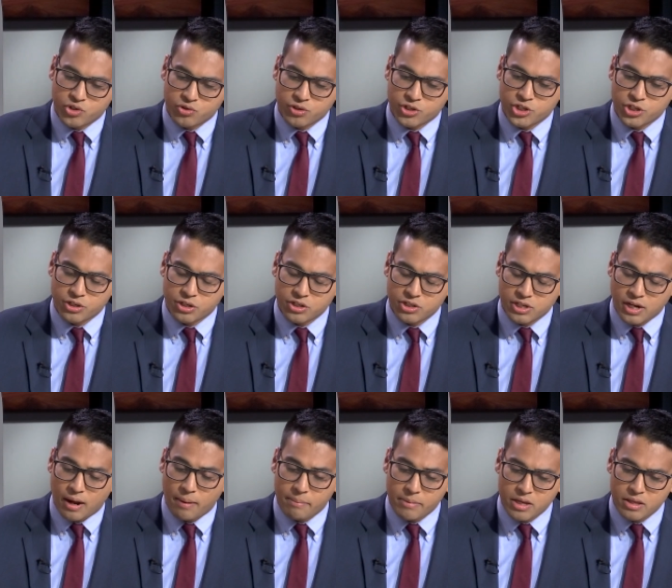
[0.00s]
restriction does
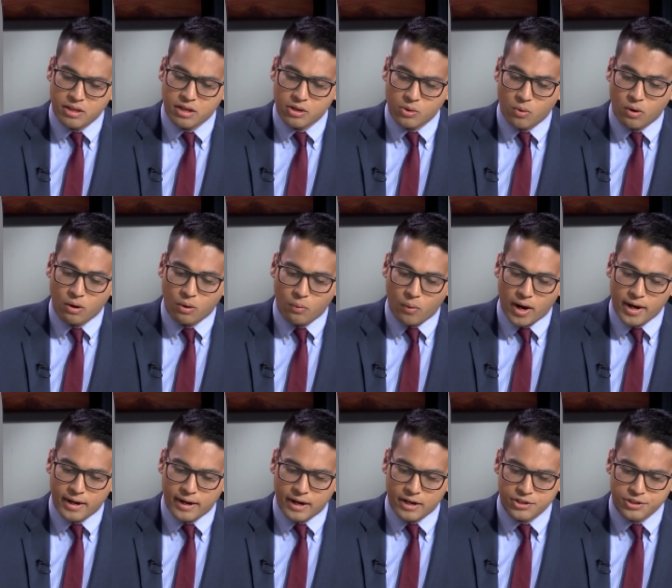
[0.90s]
not mean that you are a
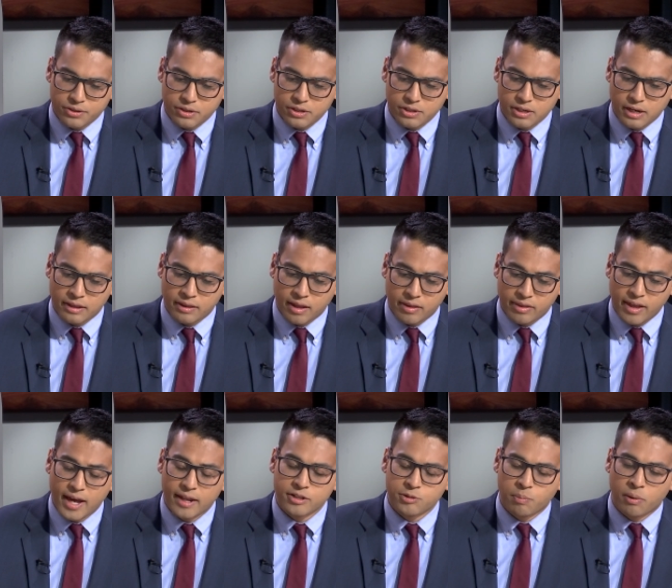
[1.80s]
white nationalist. And
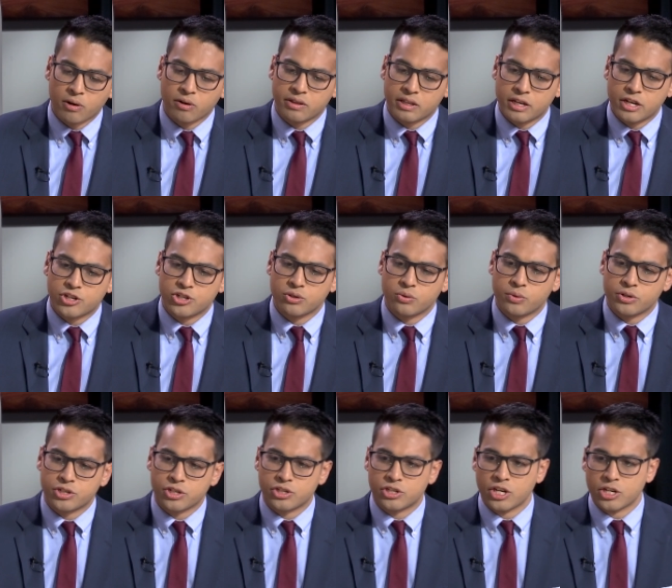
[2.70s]
that's part of the issue,
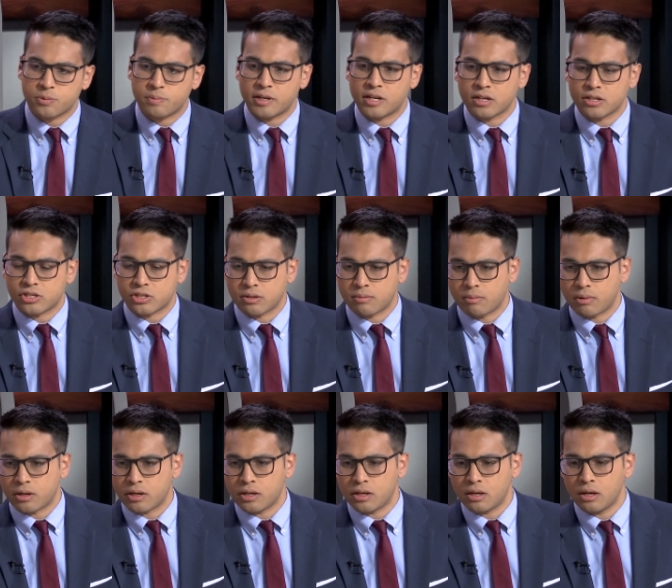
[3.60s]
which is just because
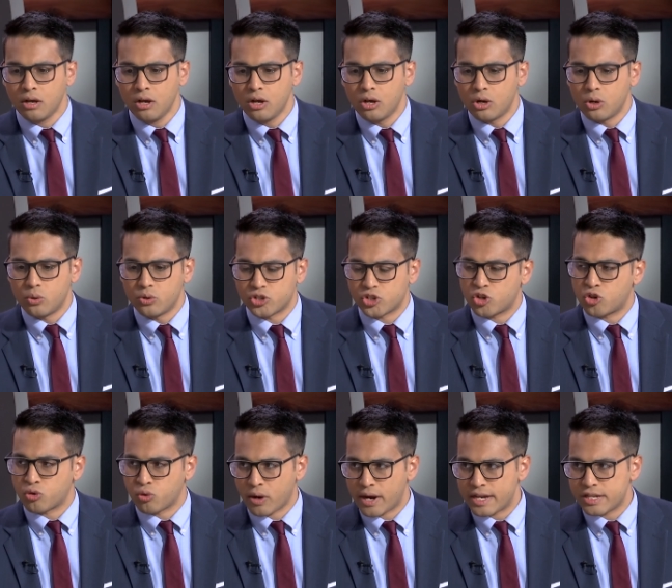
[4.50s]
somebody who is
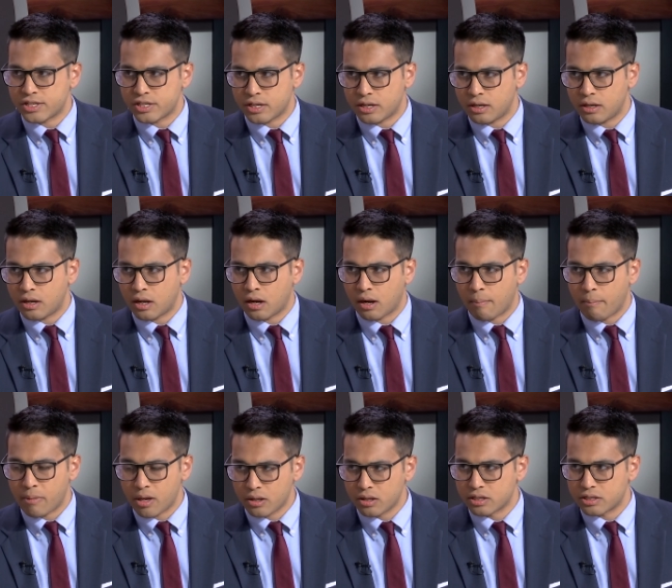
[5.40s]
crazy and a
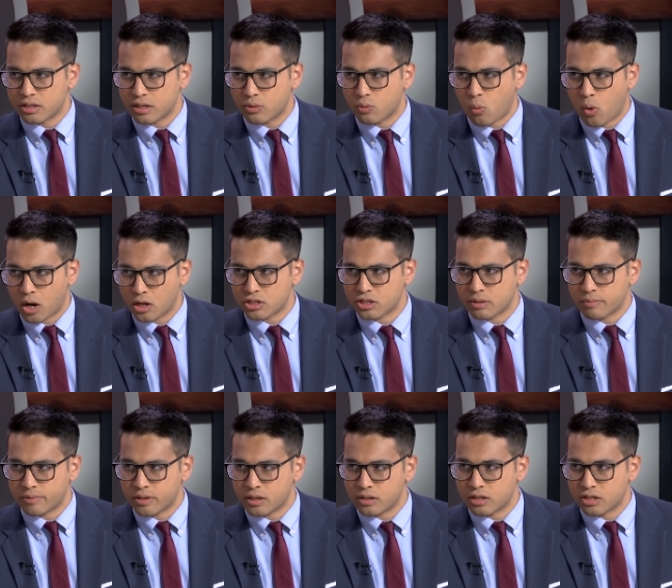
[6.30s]
militant wants
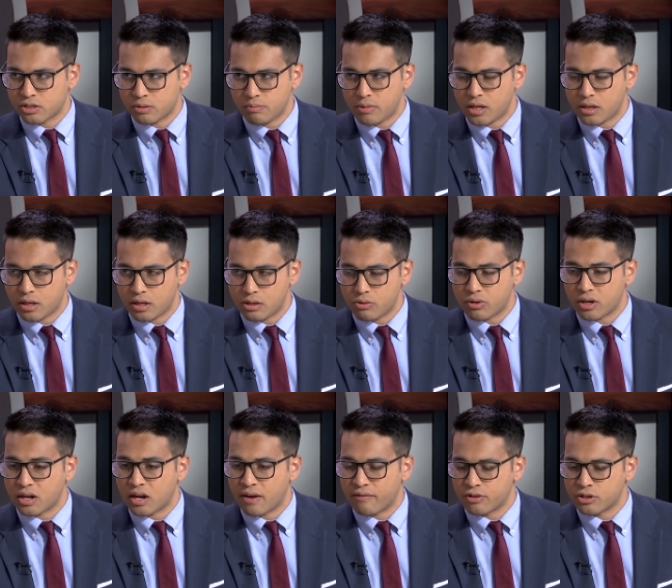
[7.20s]
something doesn't mean that you
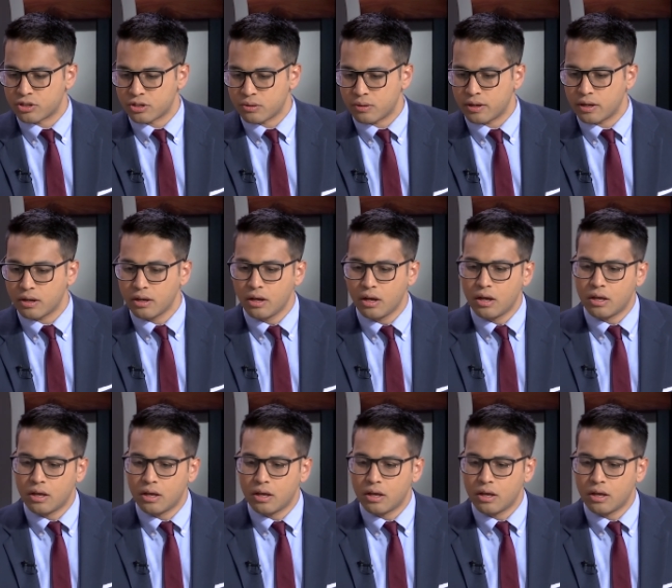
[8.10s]
can never do it.